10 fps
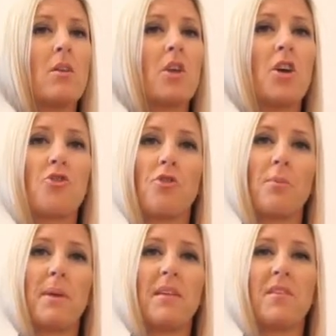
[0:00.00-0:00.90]

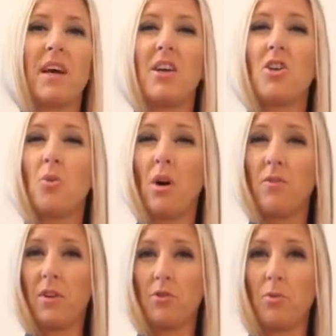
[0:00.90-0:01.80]
Nurturing means that you are
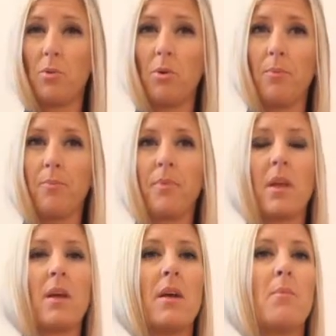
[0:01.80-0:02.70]
vulnerable.
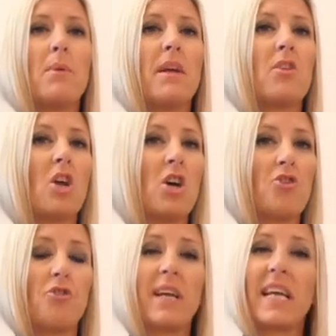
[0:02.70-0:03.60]
Being
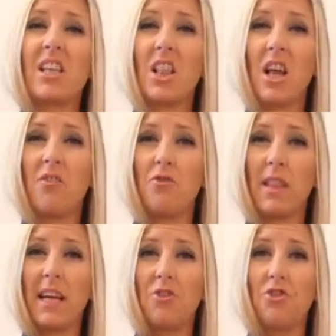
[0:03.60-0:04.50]
nurturing in a love
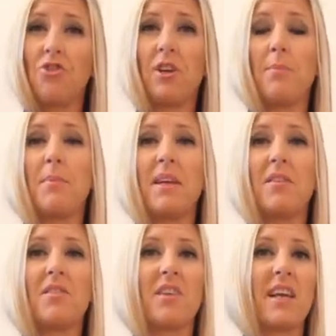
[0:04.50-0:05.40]
relationship
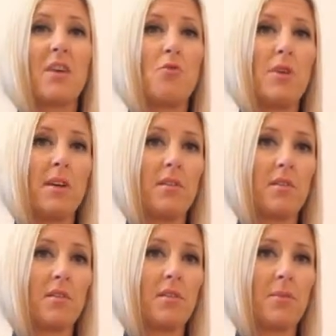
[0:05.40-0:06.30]
means taking
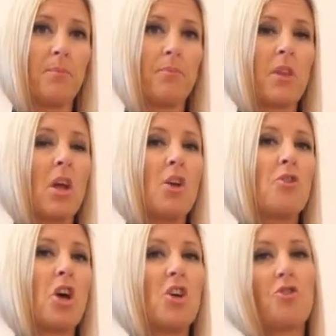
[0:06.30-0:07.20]
risks.
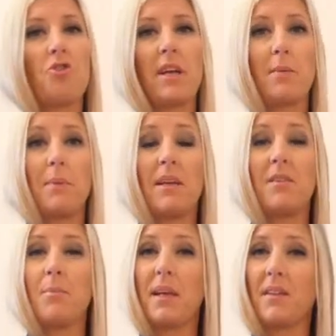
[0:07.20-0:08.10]
Nurturing
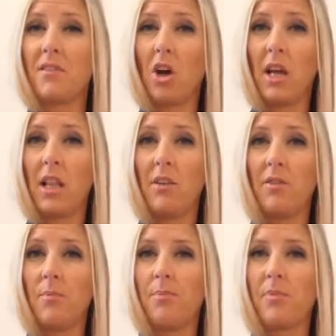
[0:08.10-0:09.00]
means being
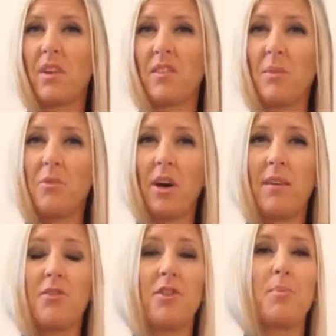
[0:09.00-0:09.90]
silent.
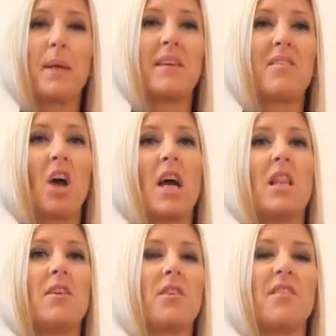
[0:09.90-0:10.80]
Sometimes just being
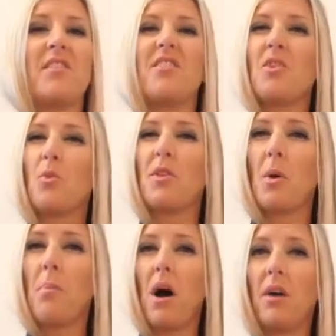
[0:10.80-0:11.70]
silent and sitting with
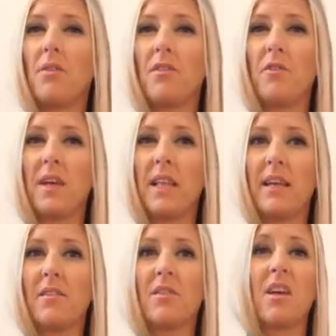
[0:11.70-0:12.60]
your partner's
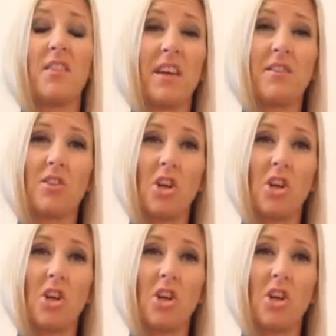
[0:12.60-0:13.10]
feelings, that's